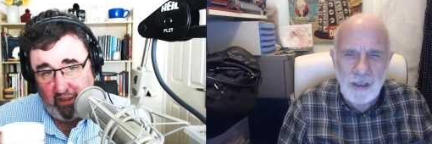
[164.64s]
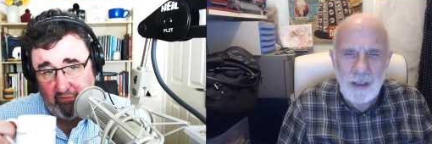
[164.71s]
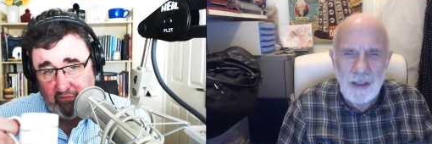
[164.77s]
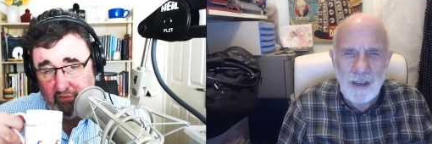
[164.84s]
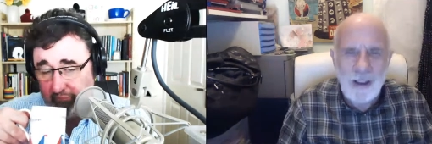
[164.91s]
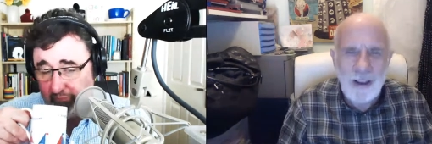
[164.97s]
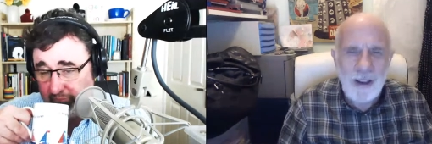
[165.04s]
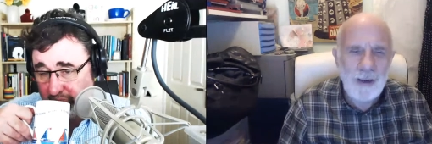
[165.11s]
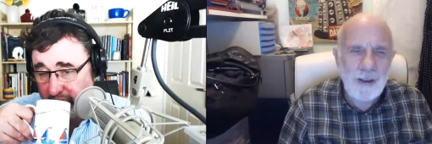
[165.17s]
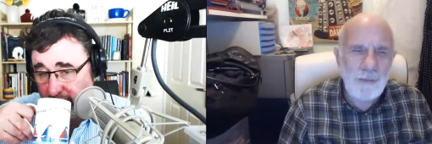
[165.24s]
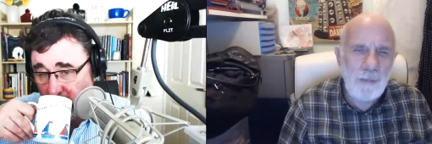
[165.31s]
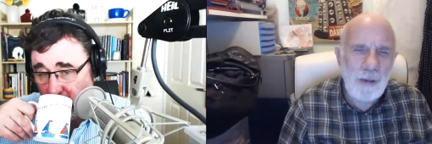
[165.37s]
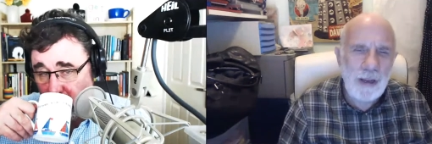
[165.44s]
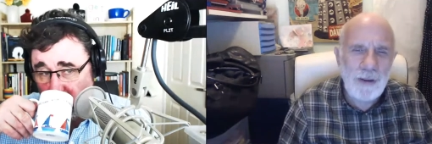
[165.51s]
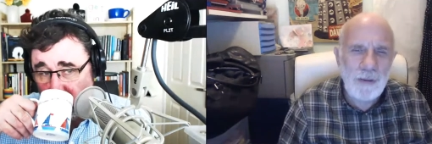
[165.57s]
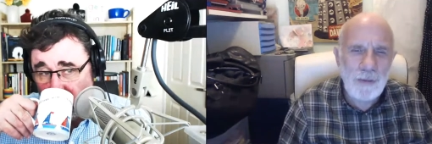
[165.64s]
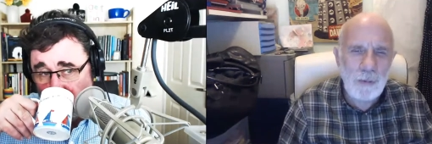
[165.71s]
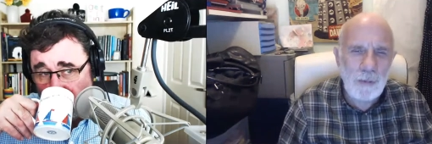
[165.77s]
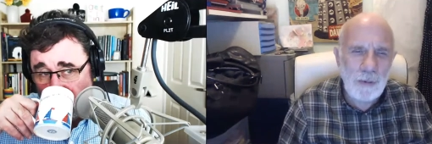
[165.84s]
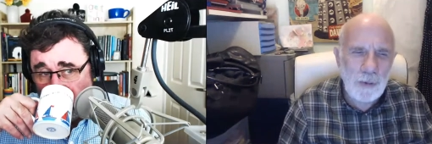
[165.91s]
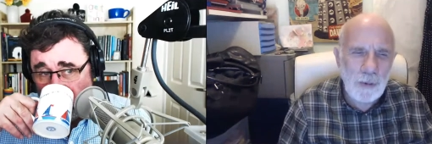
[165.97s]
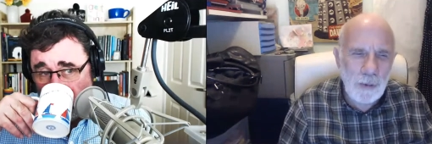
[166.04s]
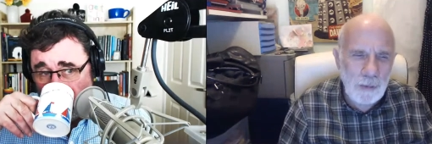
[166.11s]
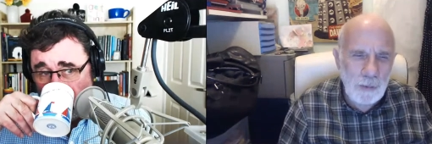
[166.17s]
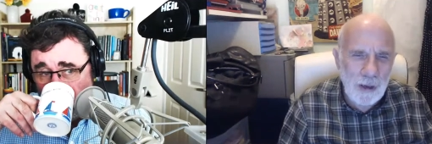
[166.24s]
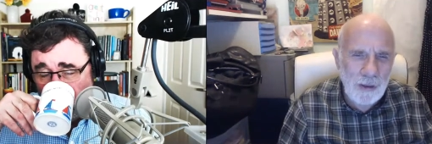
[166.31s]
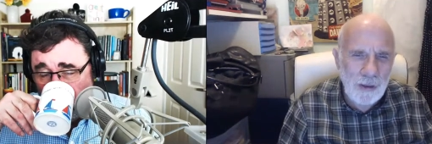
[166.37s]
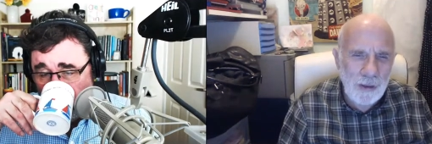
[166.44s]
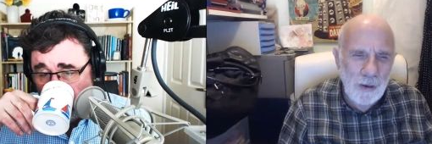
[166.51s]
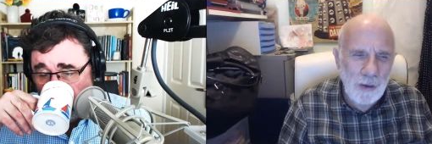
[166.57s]
Speaker 1: Uh, and many of them we talked
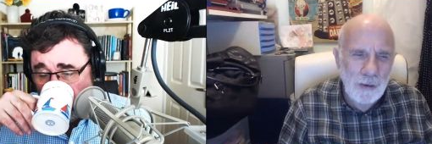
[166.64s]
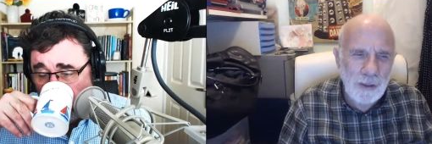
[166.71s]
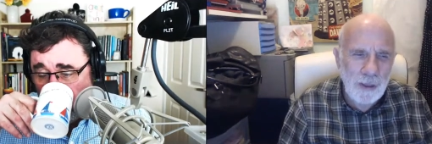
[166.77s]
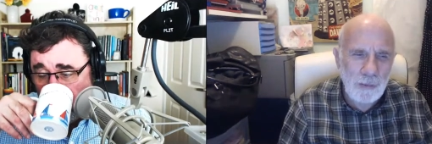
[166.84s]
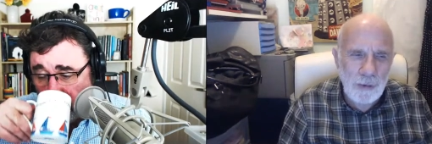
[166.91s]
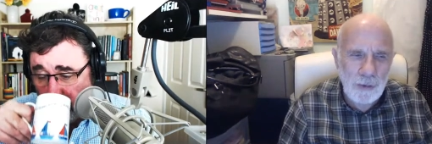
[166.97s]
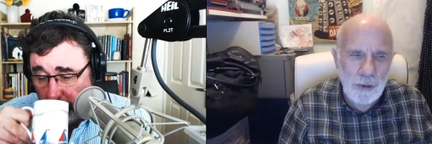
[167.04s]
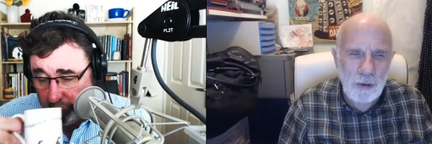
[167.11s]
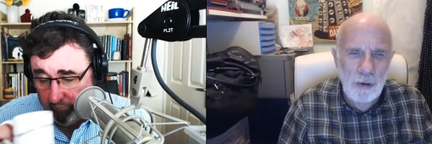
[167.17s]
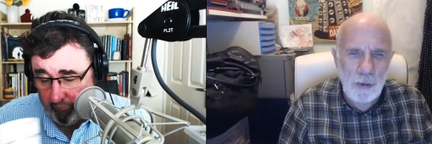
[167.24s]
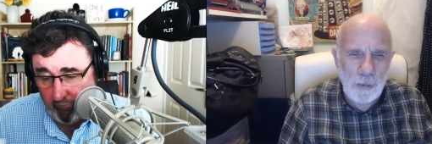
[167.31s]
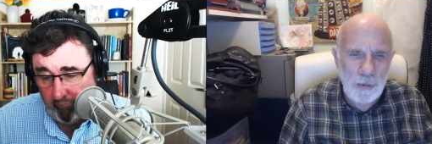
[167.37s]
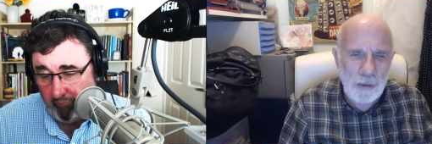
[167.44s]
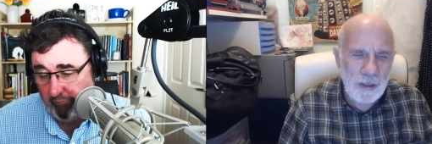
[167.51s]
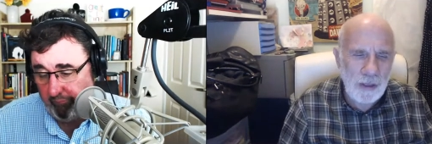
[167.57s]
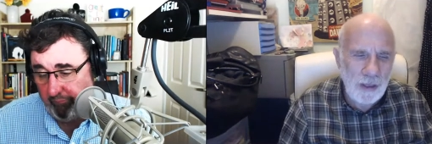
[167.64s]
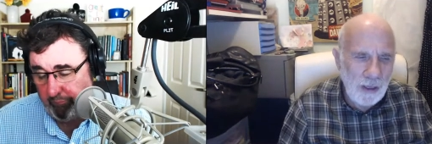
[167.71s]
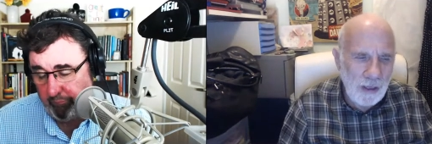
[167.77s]
about the concept of scripts.